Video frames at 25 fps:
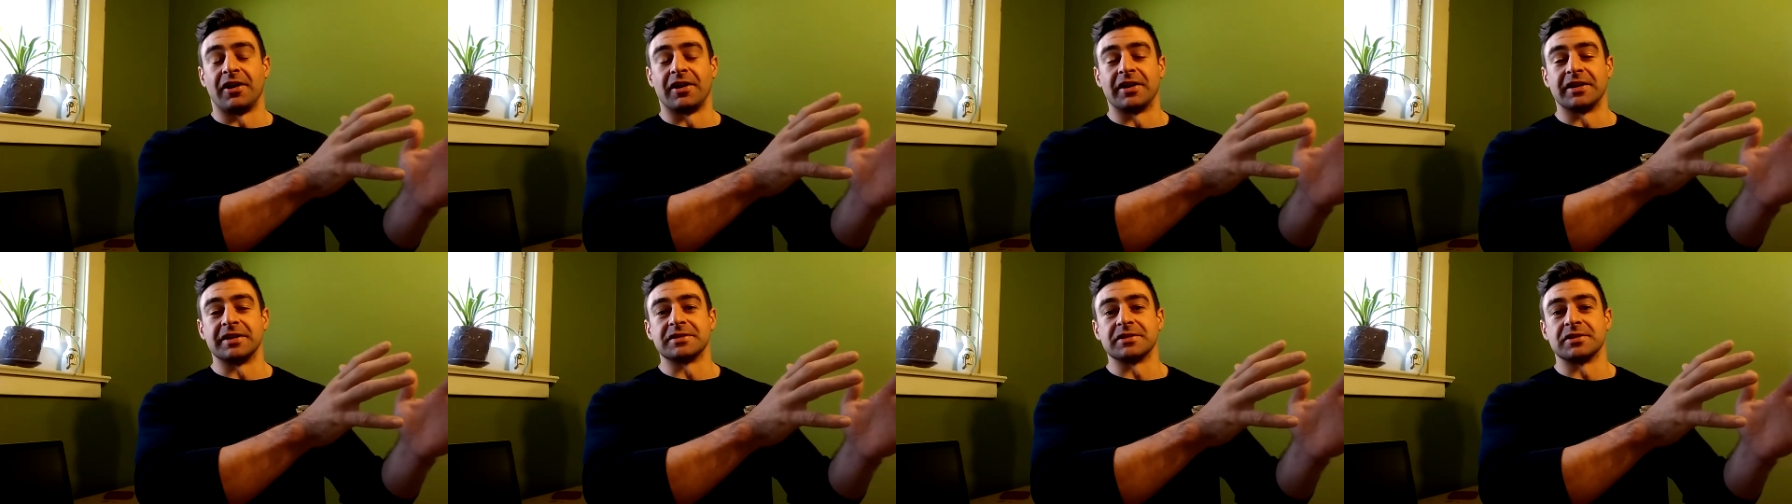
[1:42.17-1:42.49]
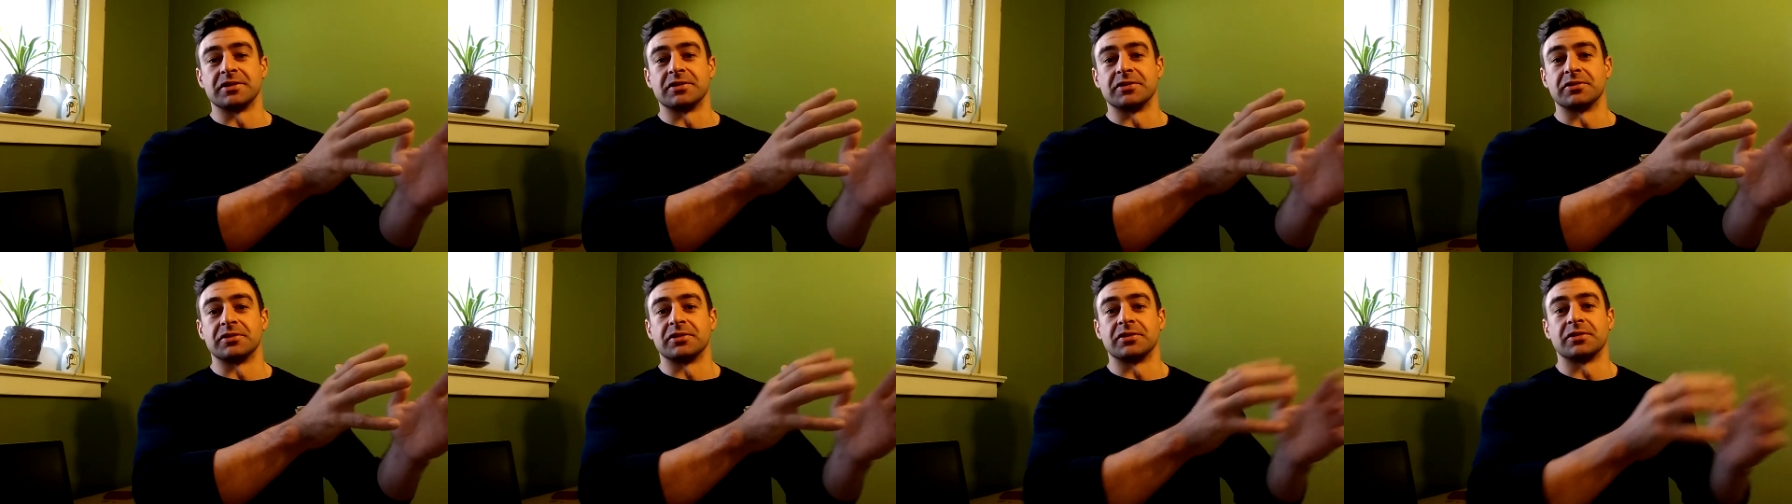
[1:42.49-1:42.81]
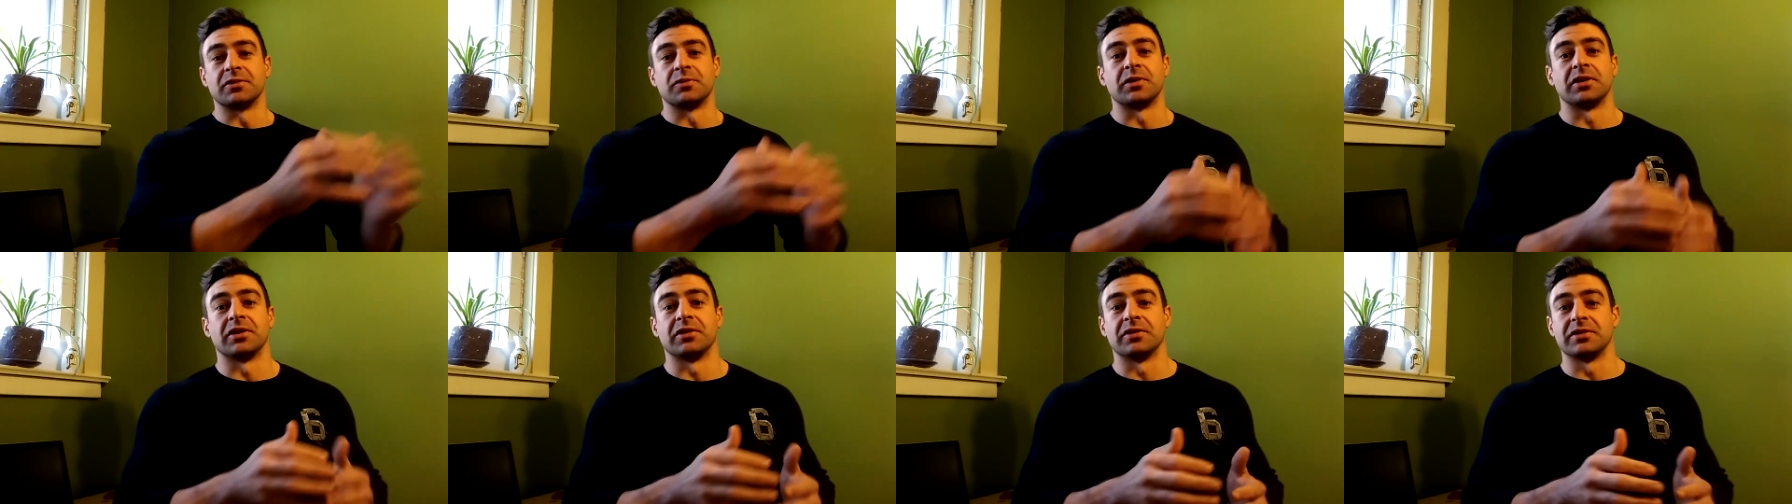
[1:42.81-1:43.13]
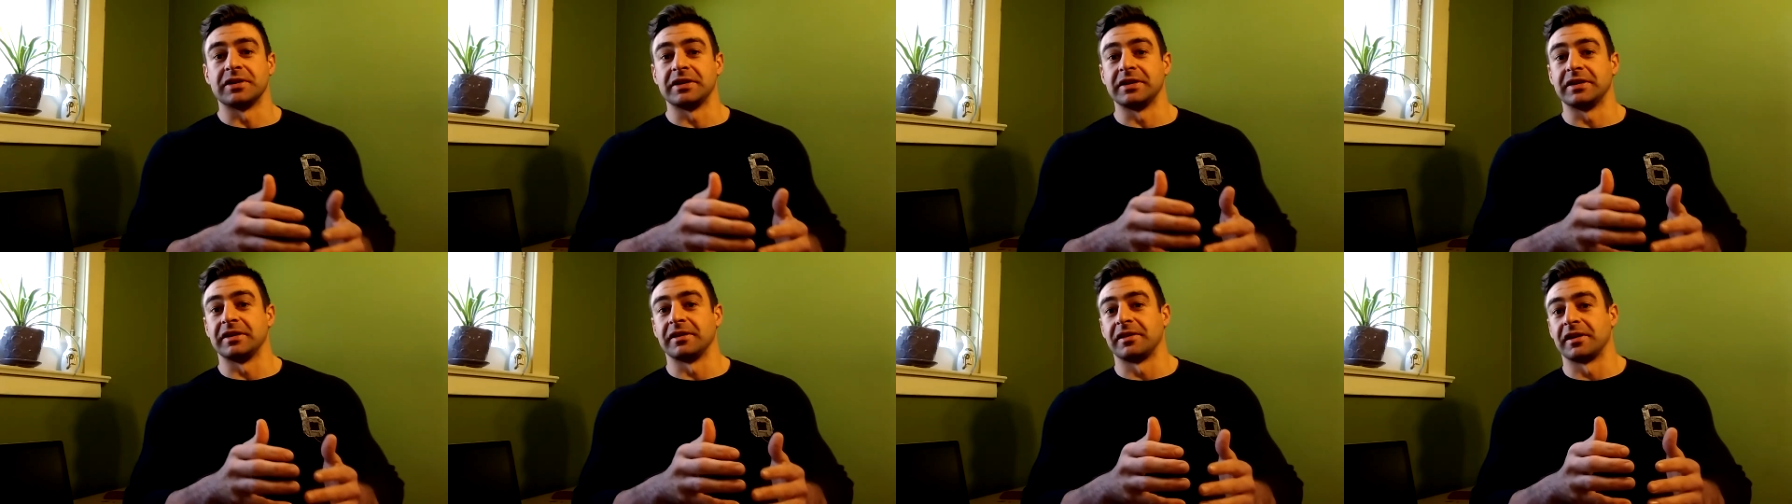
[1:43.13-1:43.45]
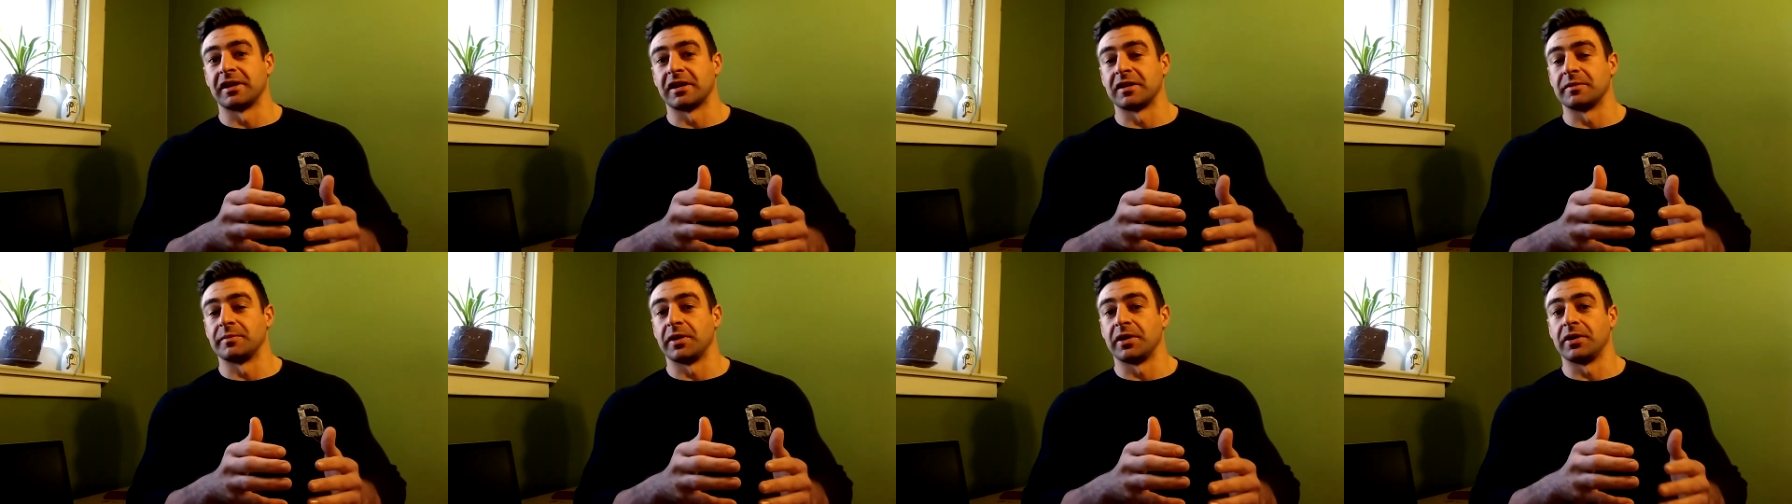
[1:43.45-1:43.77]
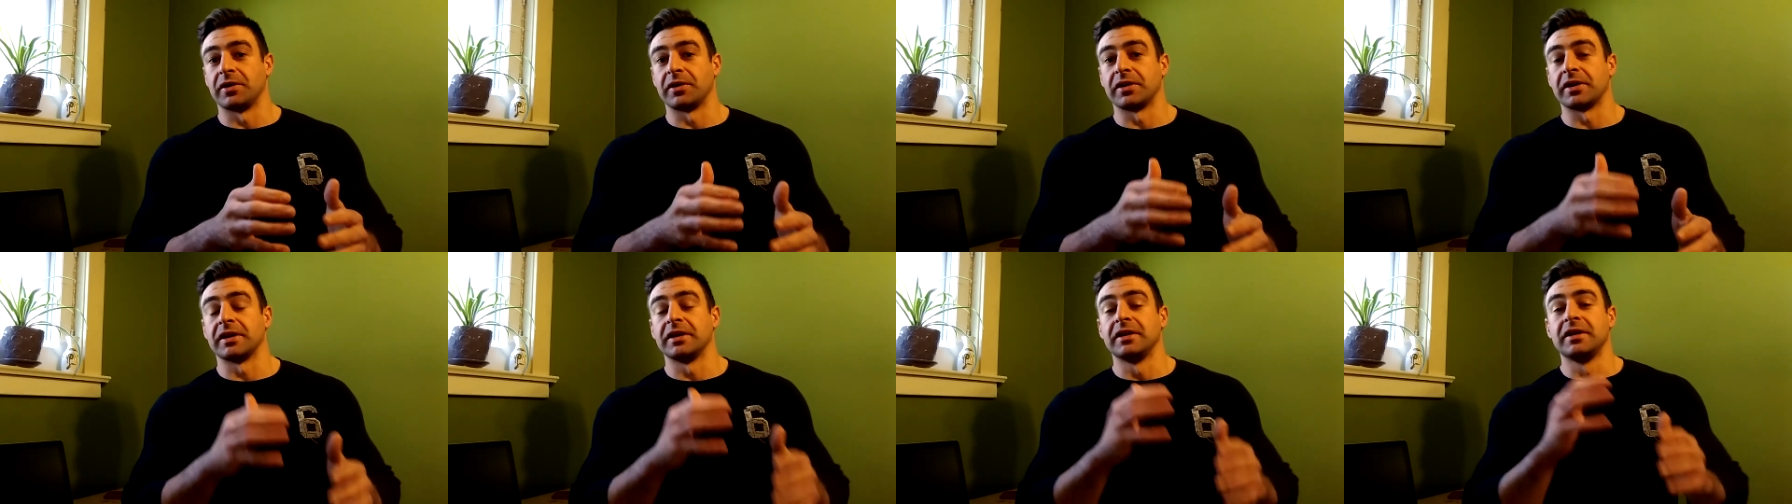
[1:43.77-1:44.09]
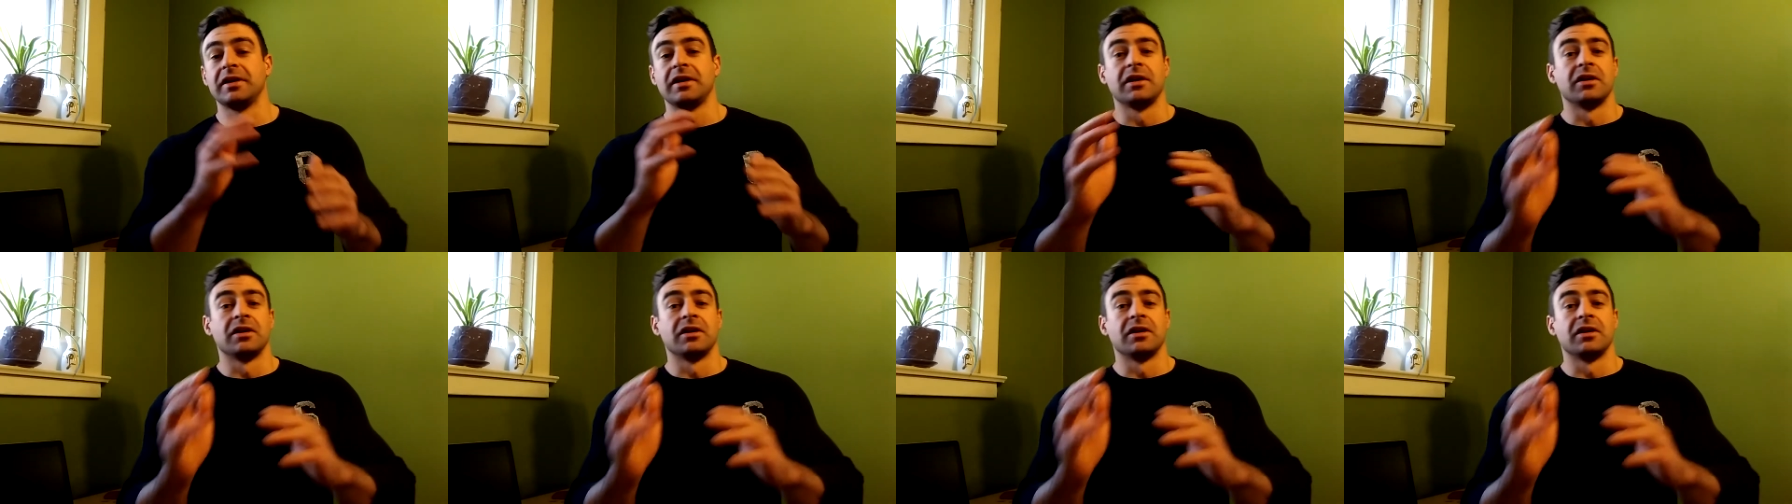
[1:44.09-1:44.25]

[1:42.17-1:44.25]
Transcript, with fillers: its own. We don't need to think about it.